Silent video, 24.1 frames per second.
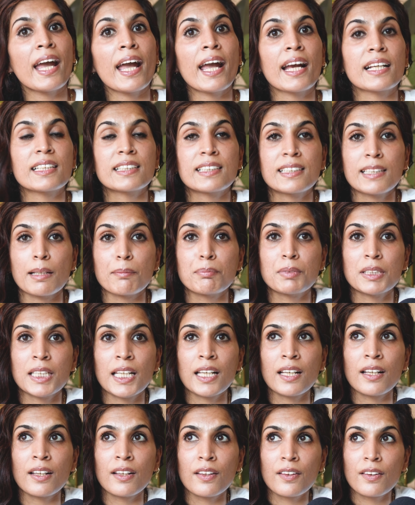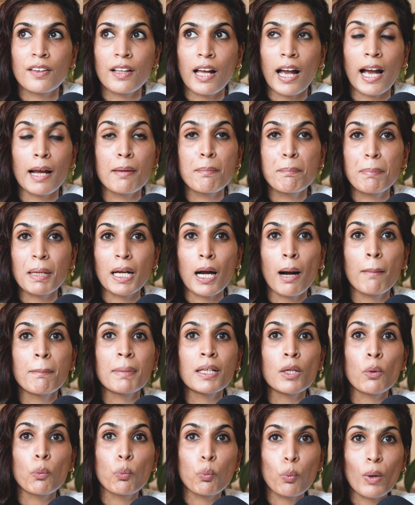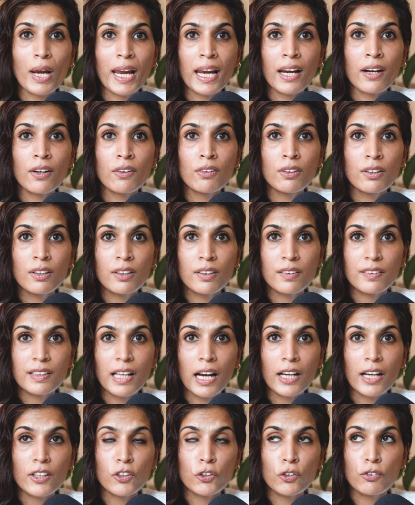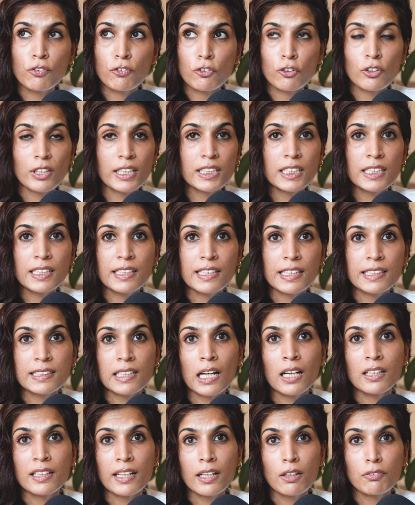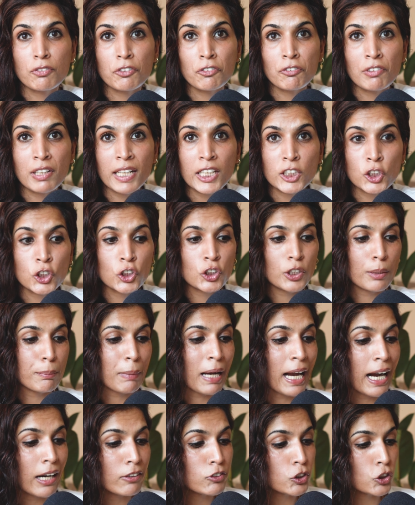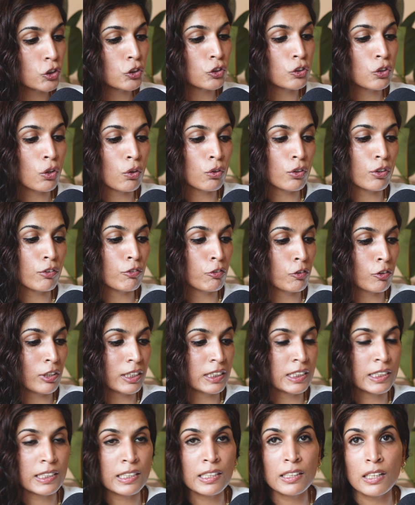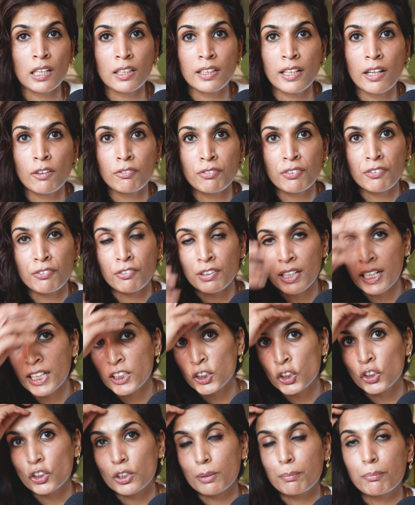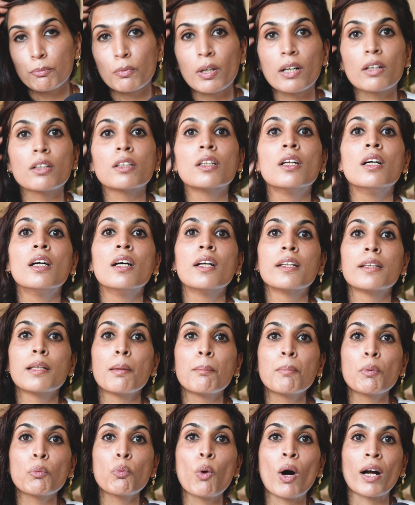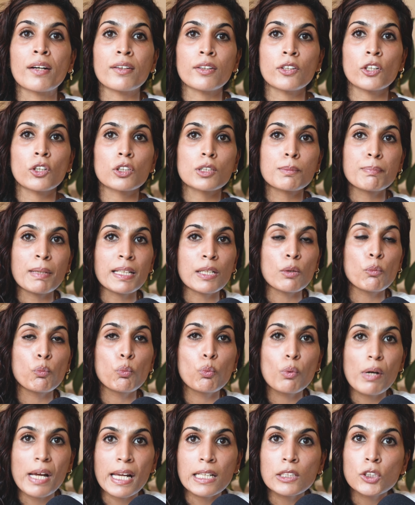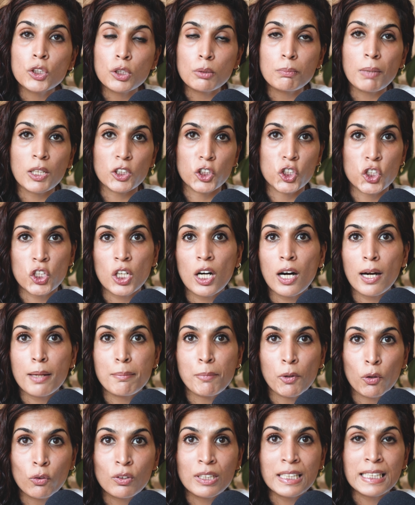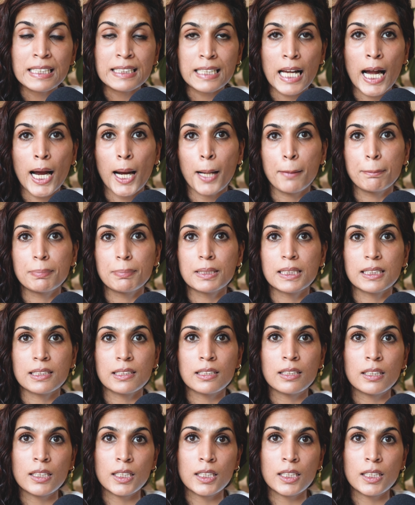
accepting and becoming aware that you've created this unhealthy relationship. How do you know you've created an unhealthy relationship? Well, number one, you're spending way too much time on these apps